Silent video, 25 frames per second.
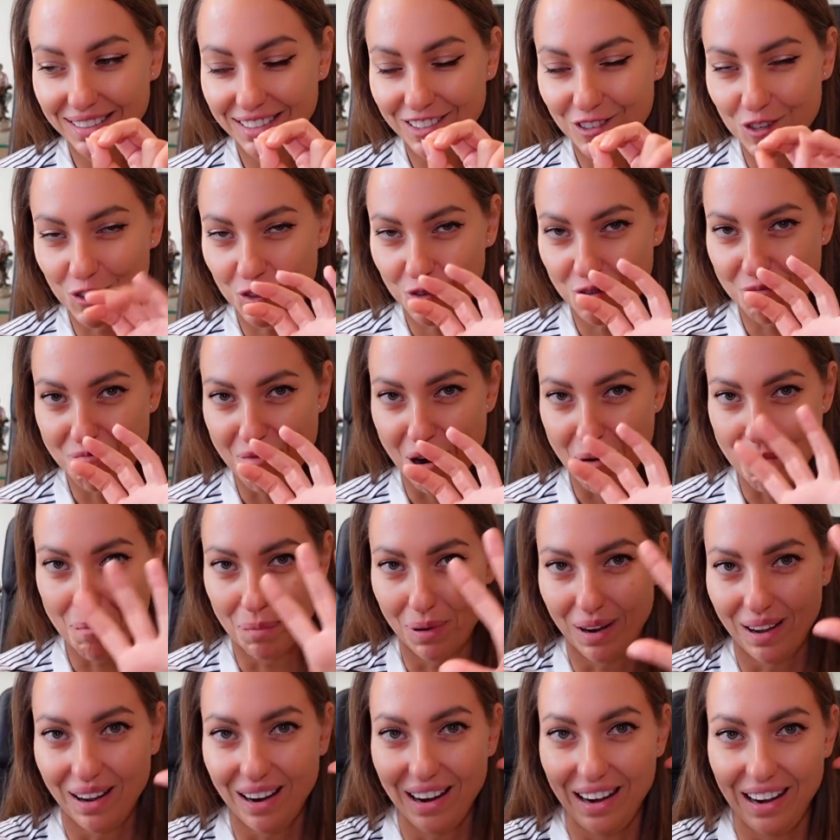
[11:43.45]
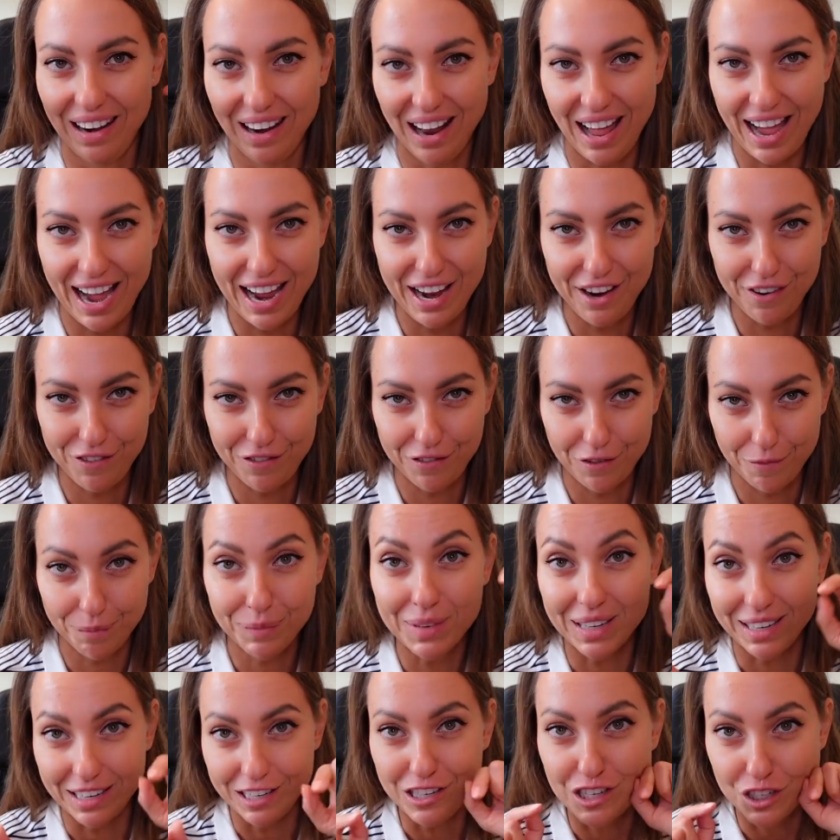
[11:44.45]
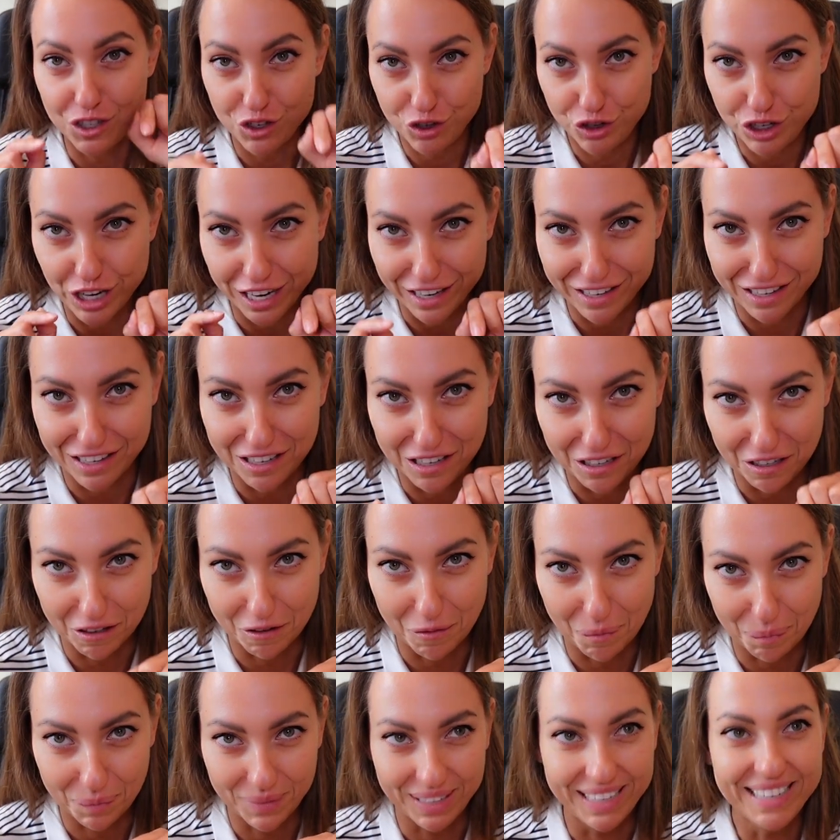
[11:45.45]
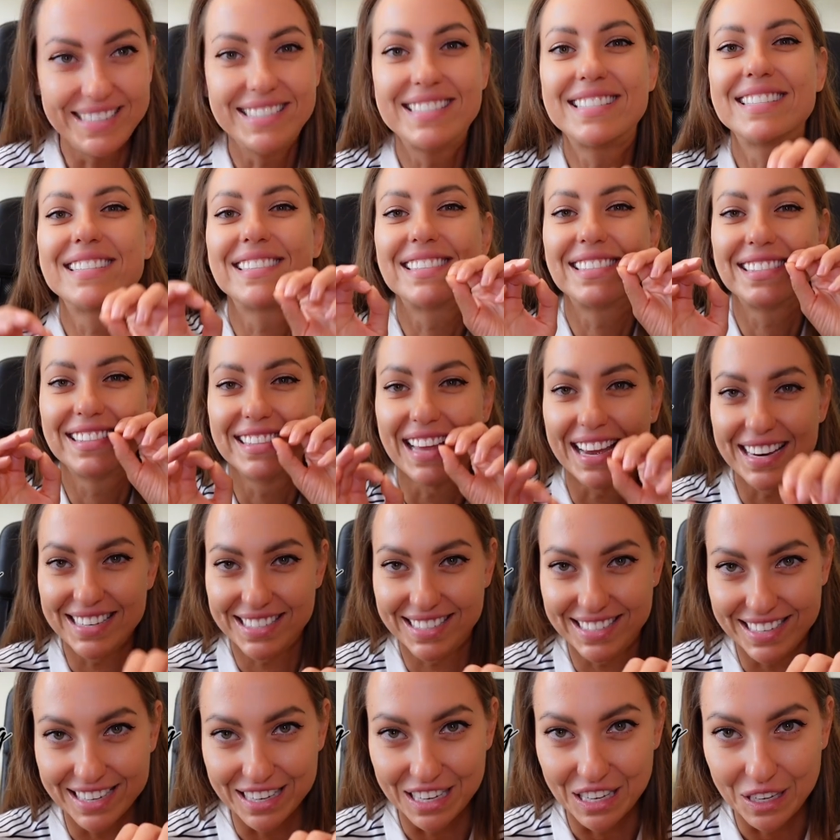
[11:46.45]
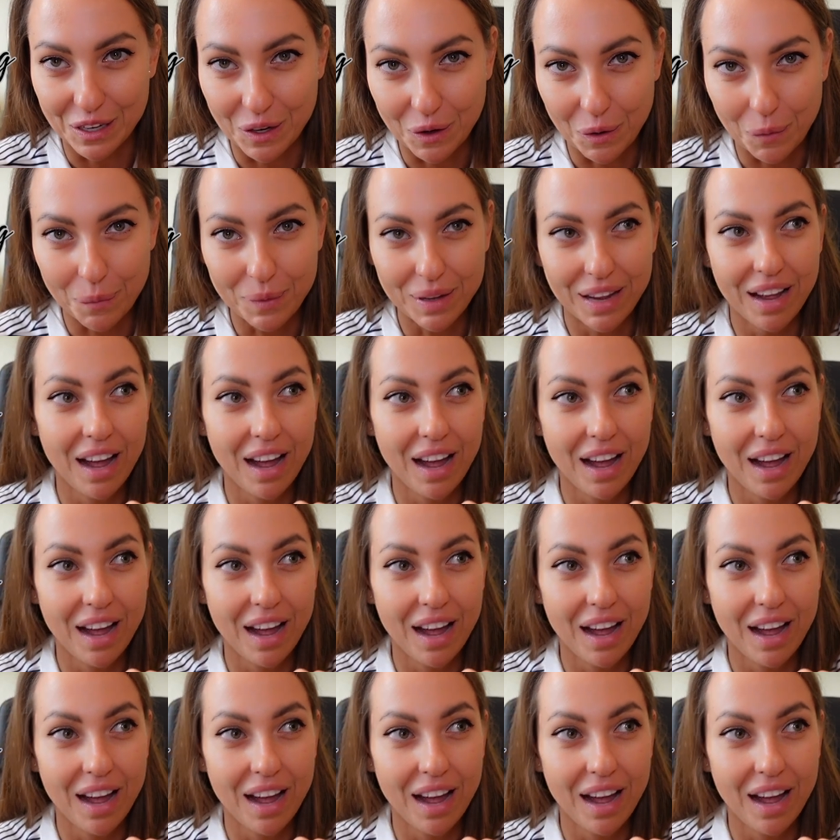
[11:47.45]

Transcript: just remember, life is checking you. It's testing you.